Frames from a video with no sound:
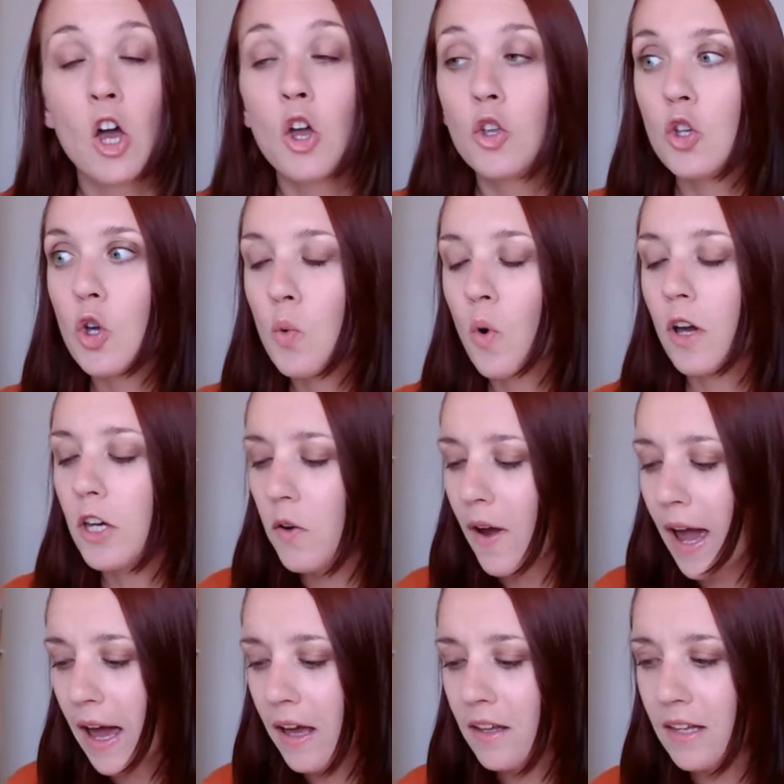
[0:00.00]
to want your
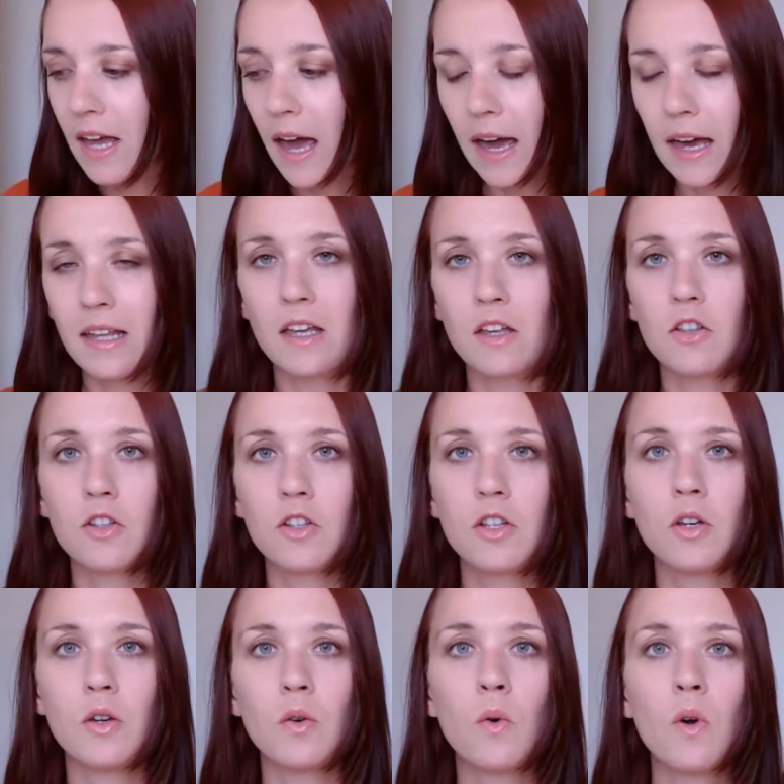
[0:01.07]
antagonist
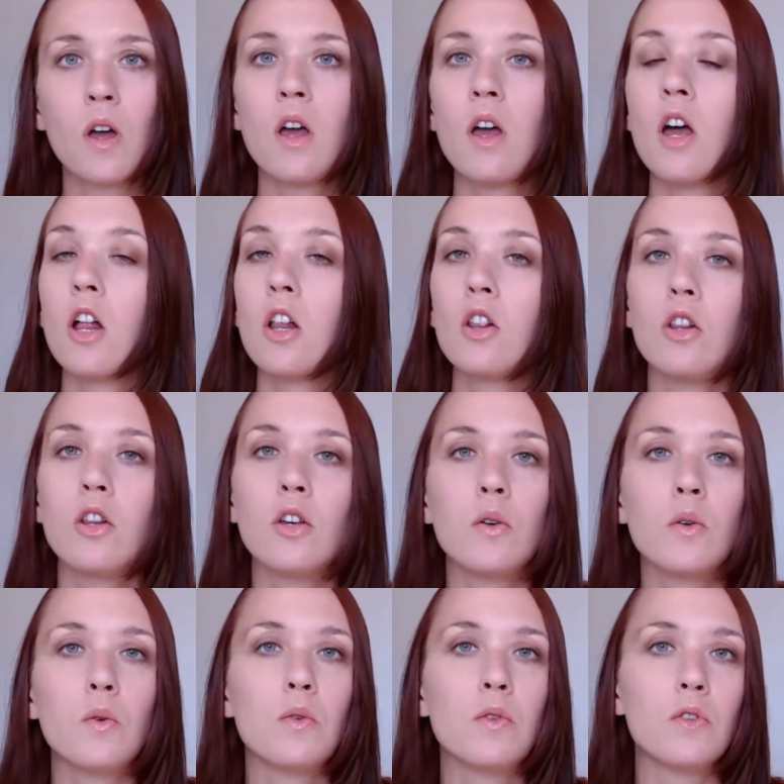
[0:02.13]
to
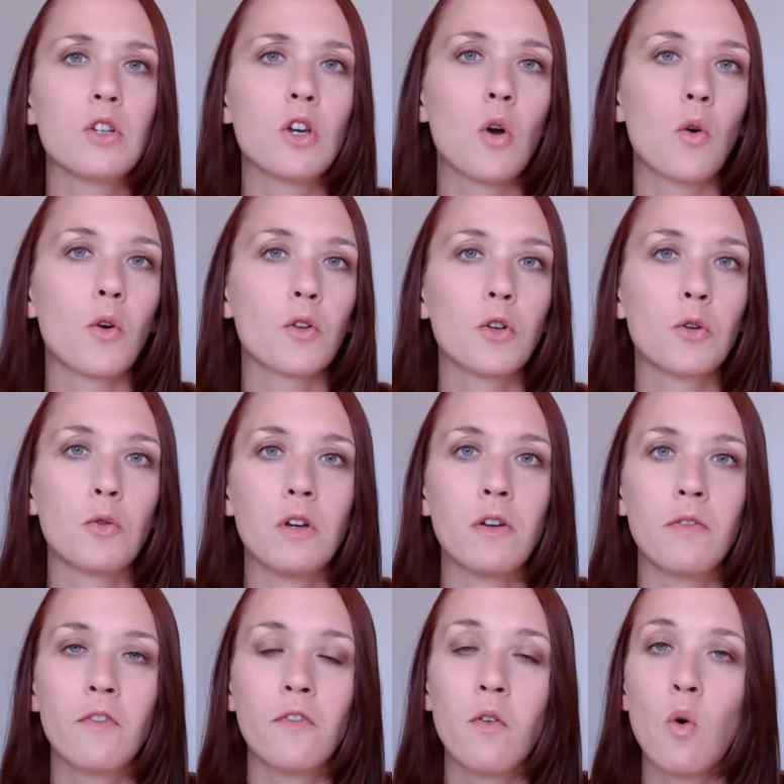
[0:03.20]
lose or to
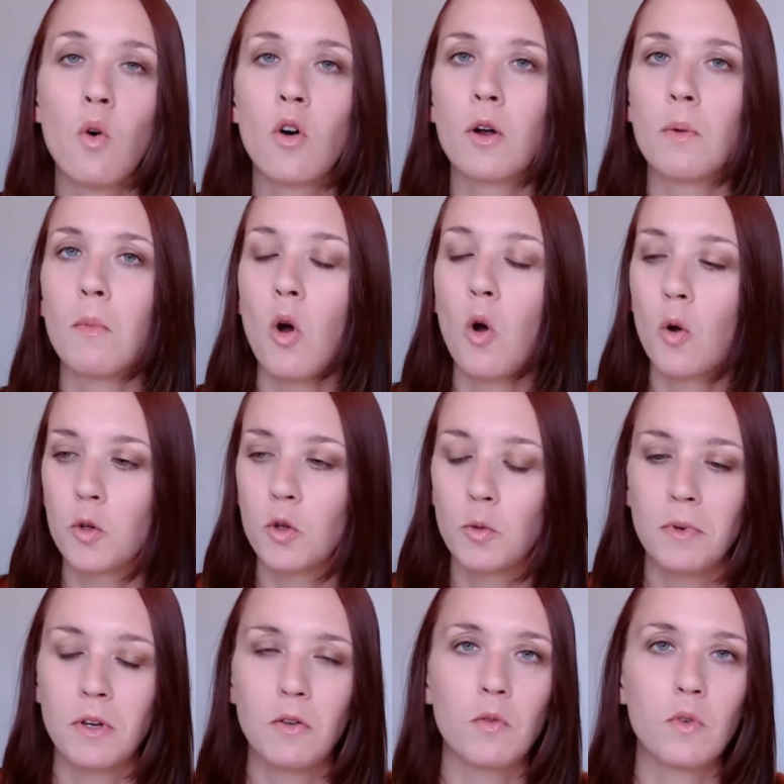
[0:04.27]
reform or to
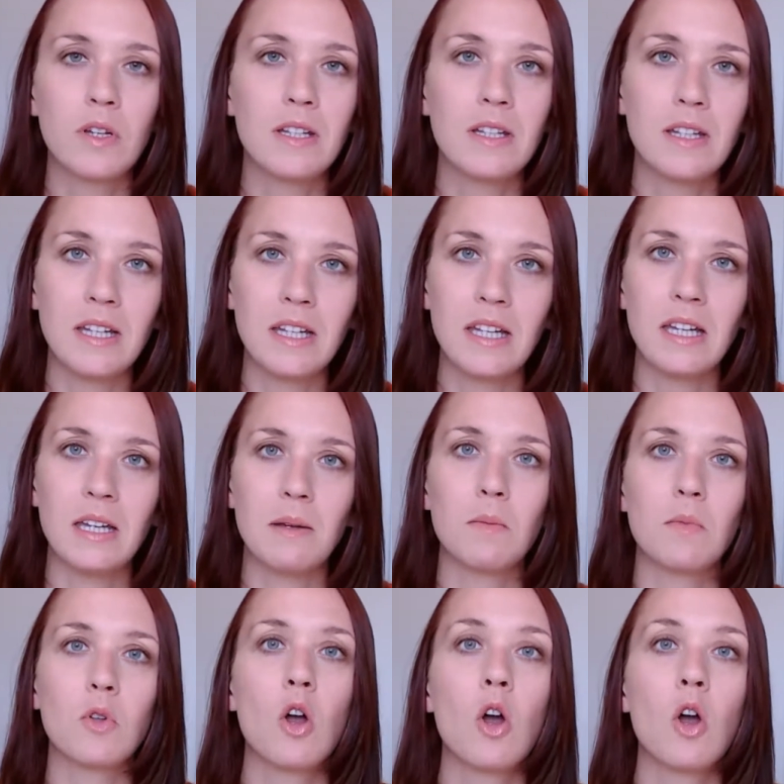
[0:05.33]
be redeemed,